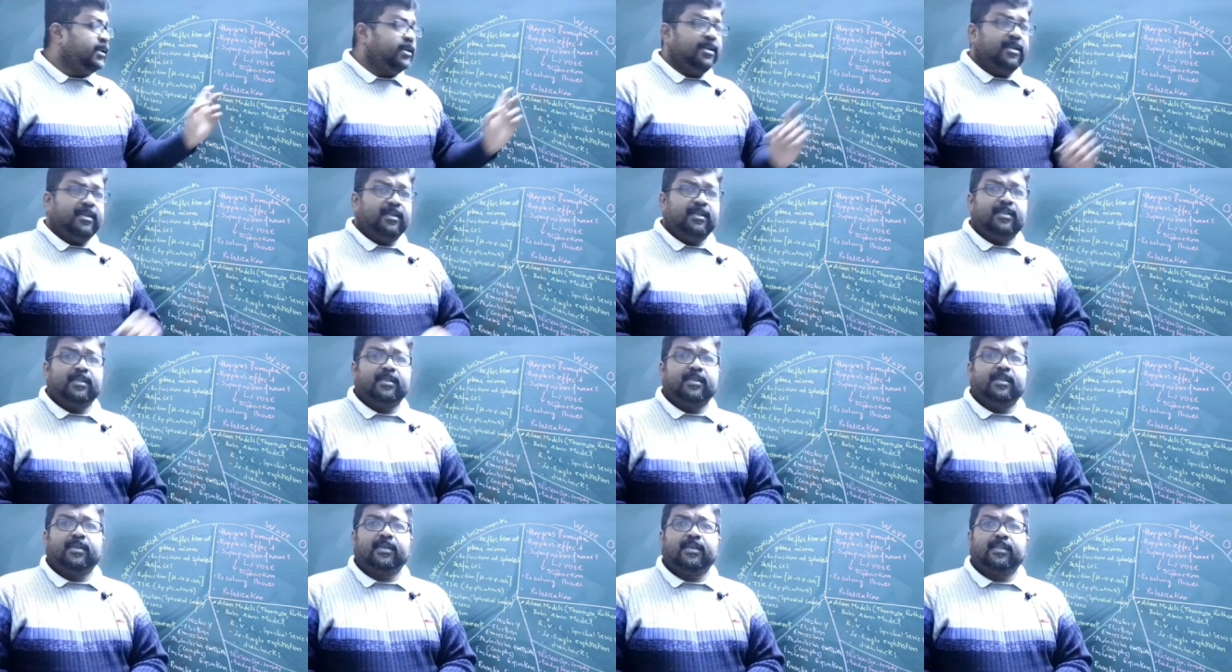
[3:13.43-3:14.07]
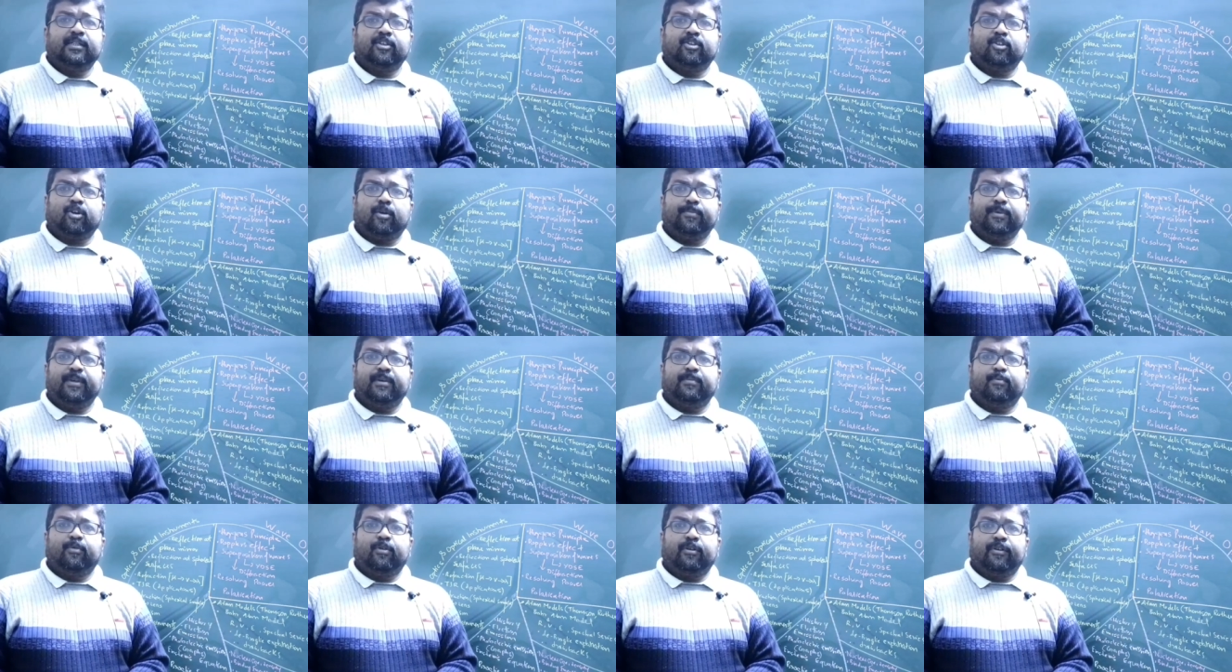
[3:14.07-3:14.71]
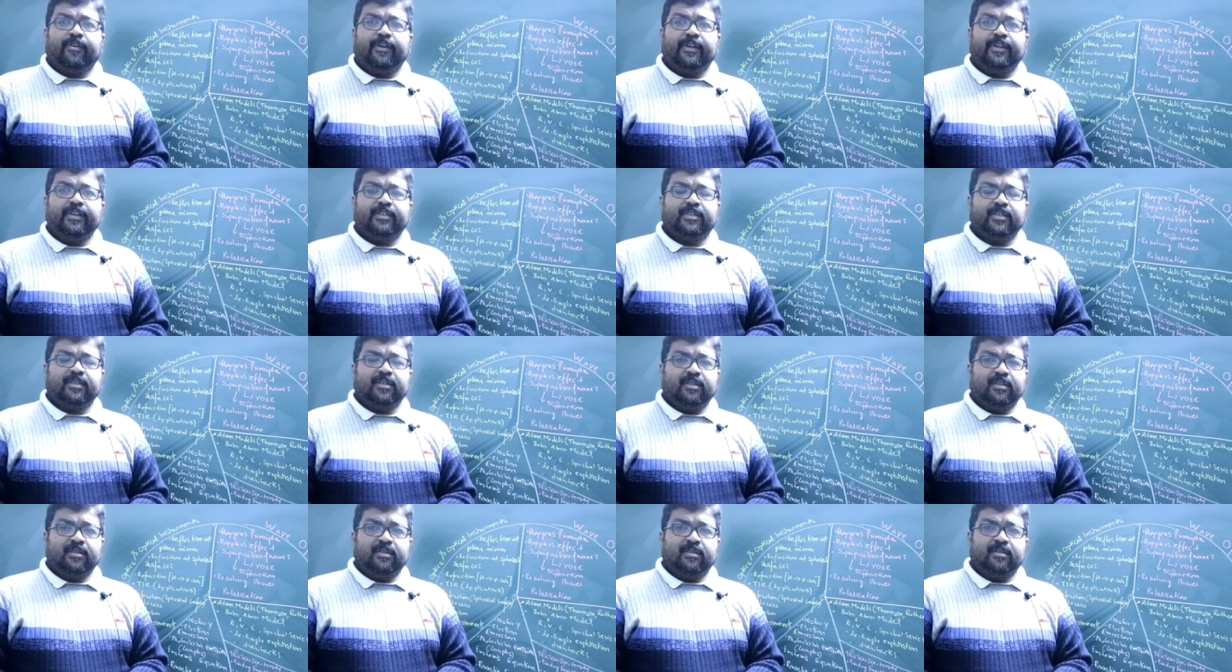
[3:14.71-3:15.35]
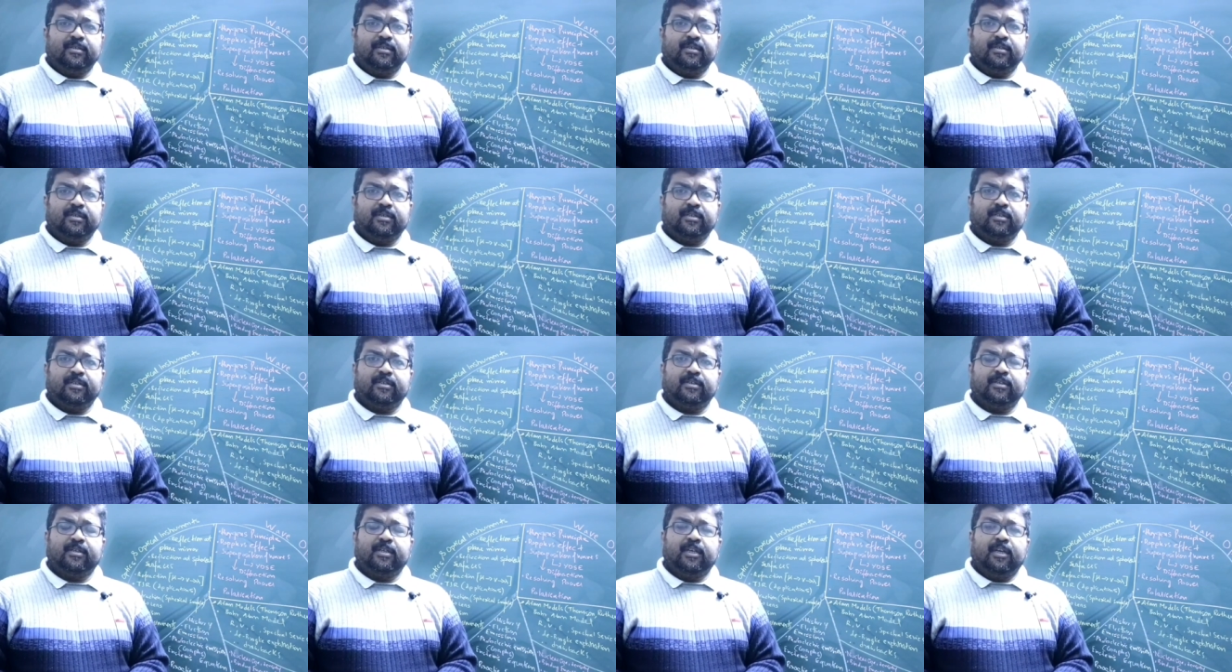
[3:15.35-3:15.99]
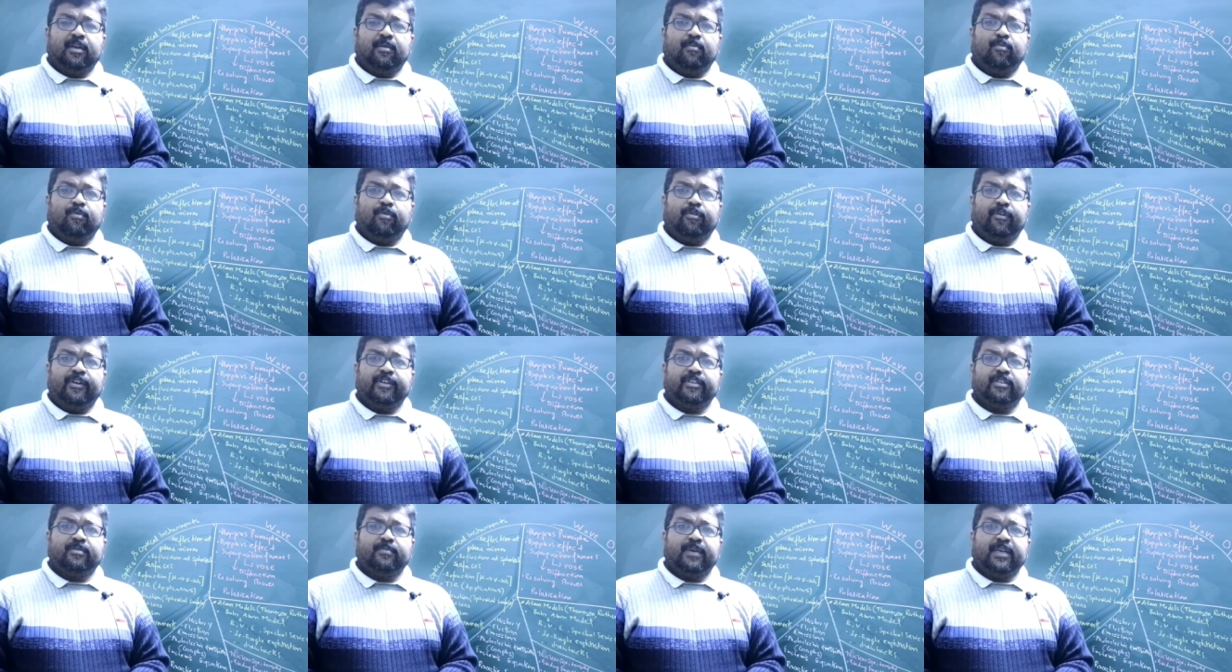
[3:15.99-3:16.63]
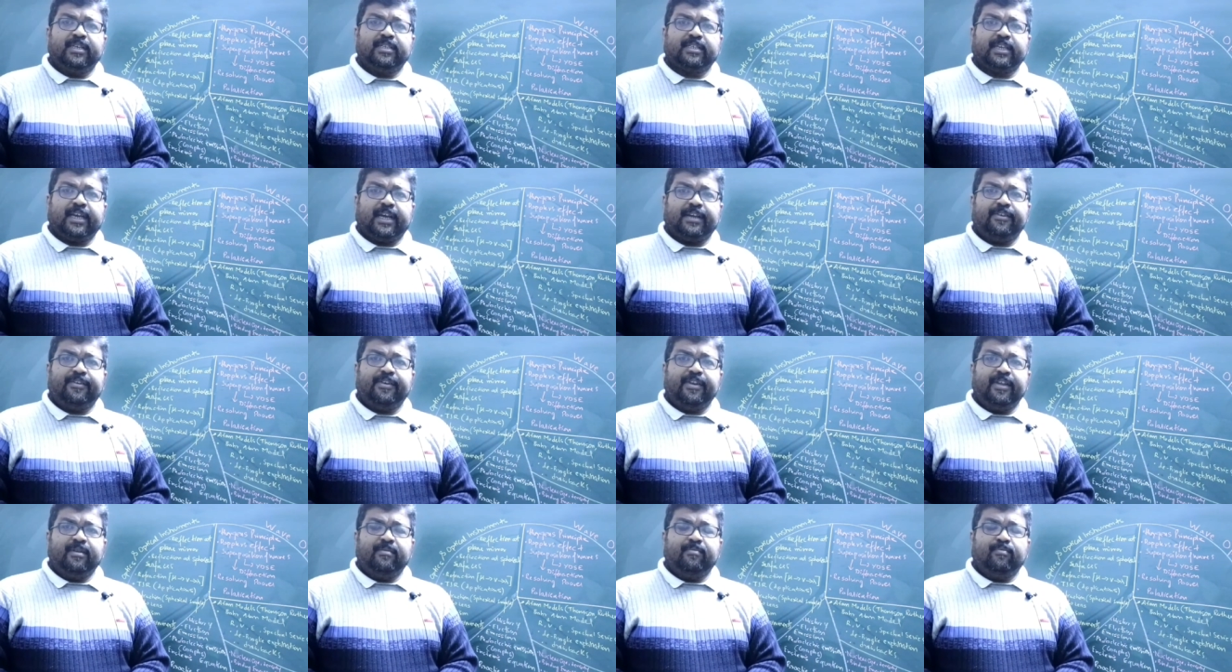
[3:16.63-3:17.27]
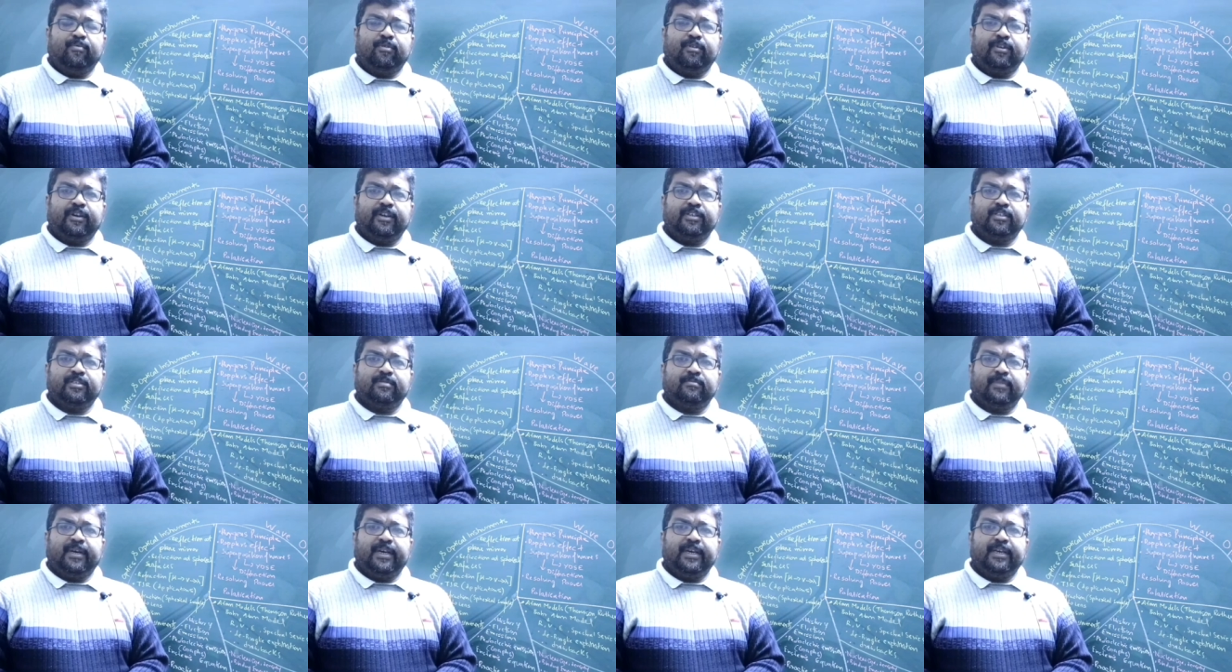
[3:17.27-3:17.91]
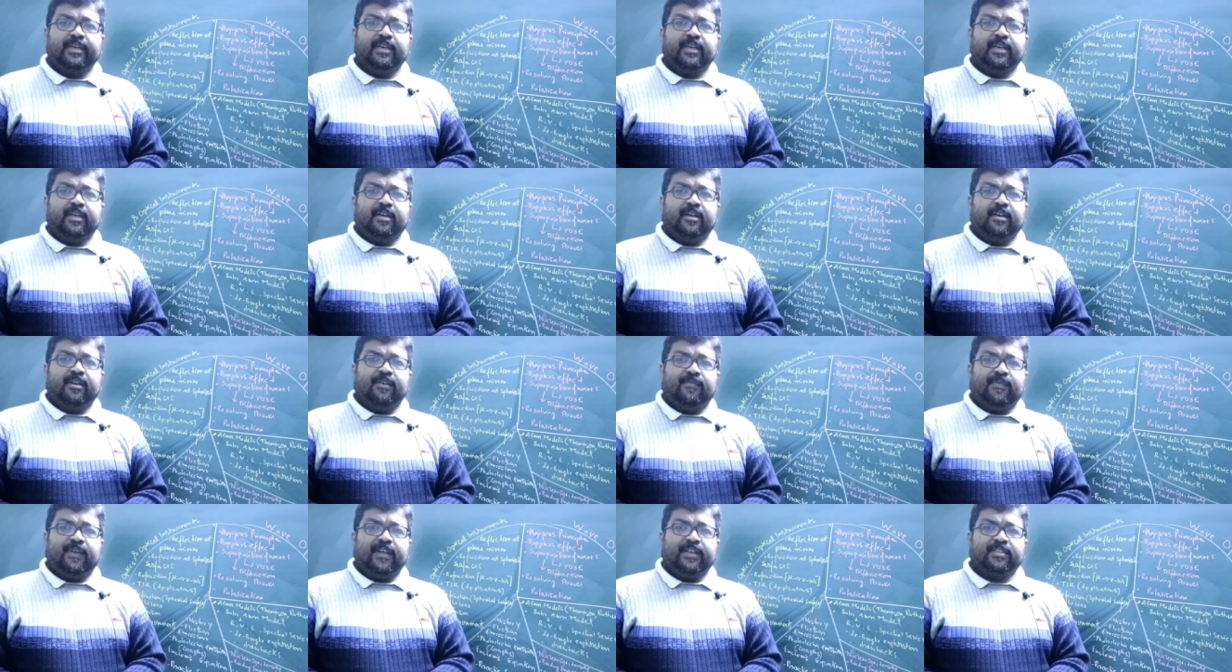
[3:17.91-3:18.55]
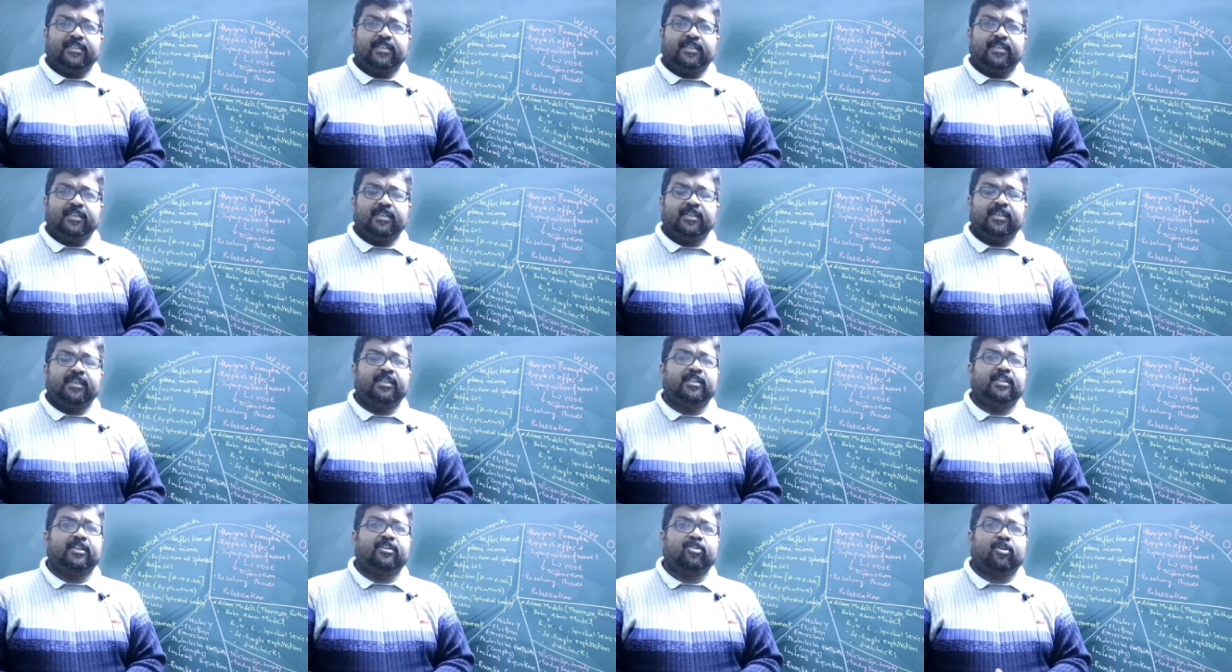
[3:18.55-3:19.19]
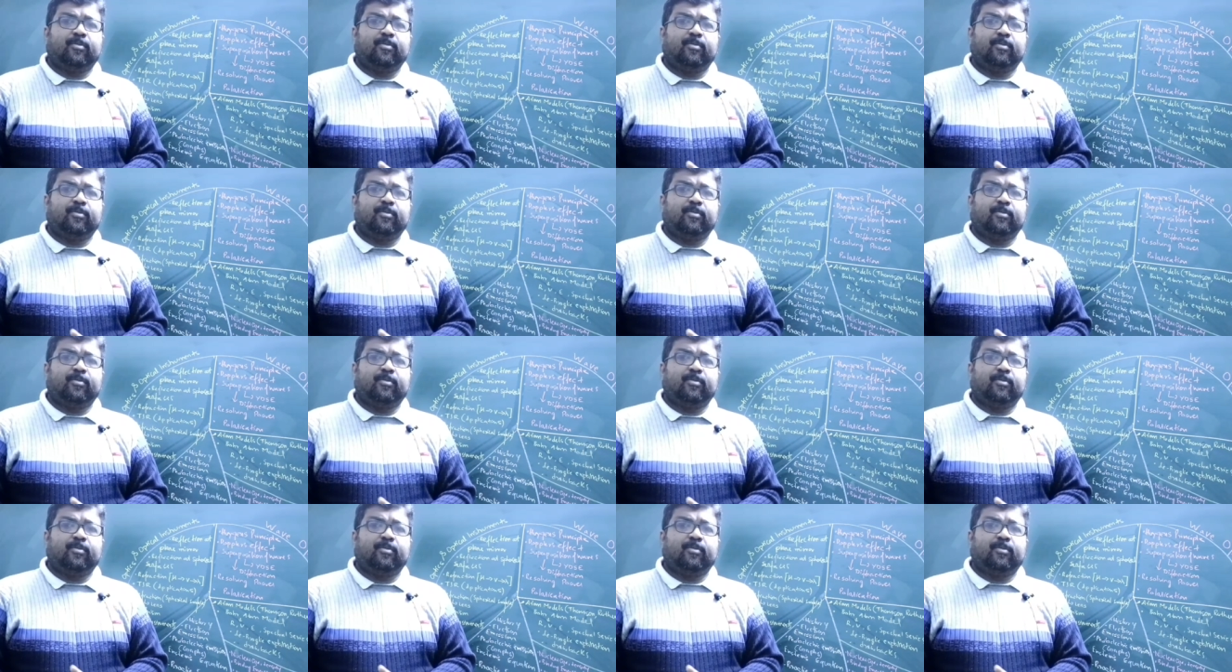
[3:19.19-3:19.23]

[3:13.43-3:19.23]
Then uh, in the topic polarization, uh, polarization by scattering, polarization by reflection.